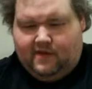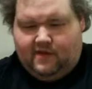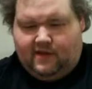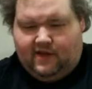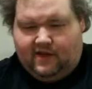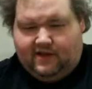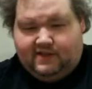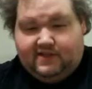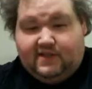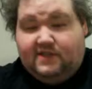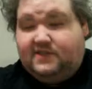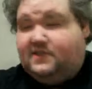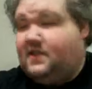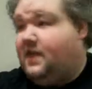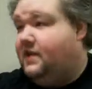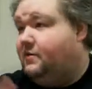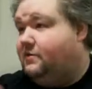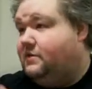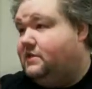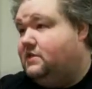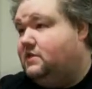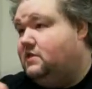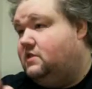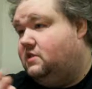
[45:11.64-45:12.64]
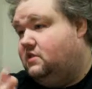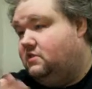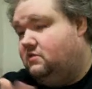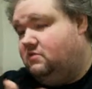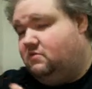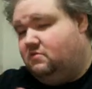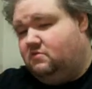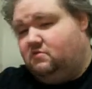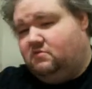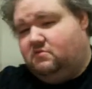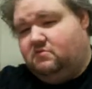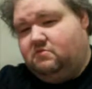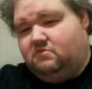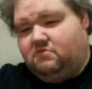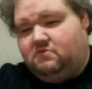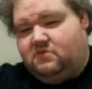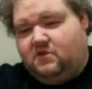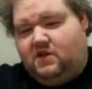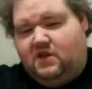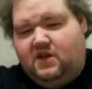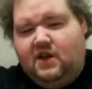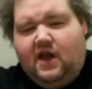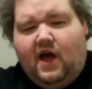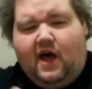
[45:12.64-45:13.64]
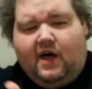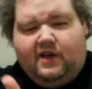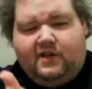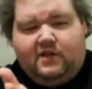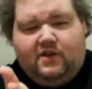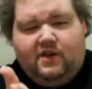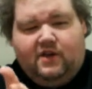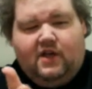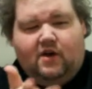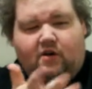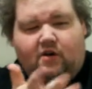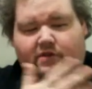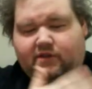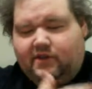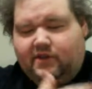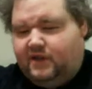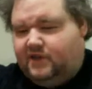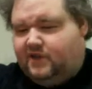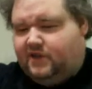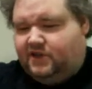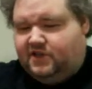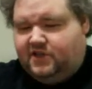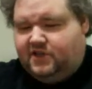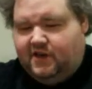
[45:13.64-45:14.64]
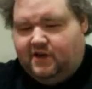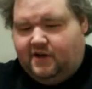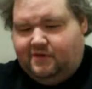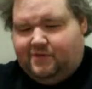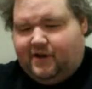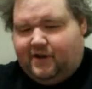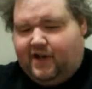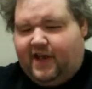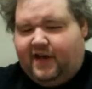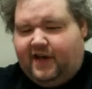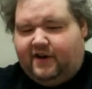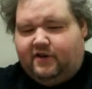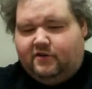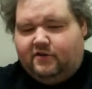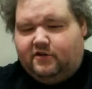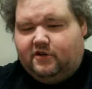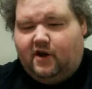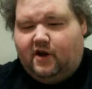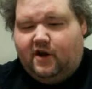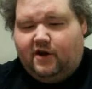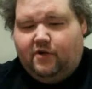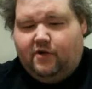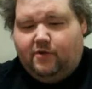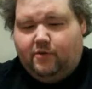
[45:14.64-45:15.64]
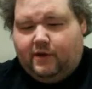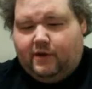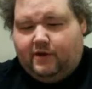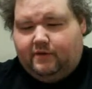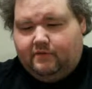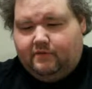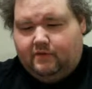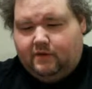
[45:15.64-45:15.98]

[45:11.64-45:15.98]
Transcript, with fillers: and since that was not the only dungeon in play, I don't draw a new one.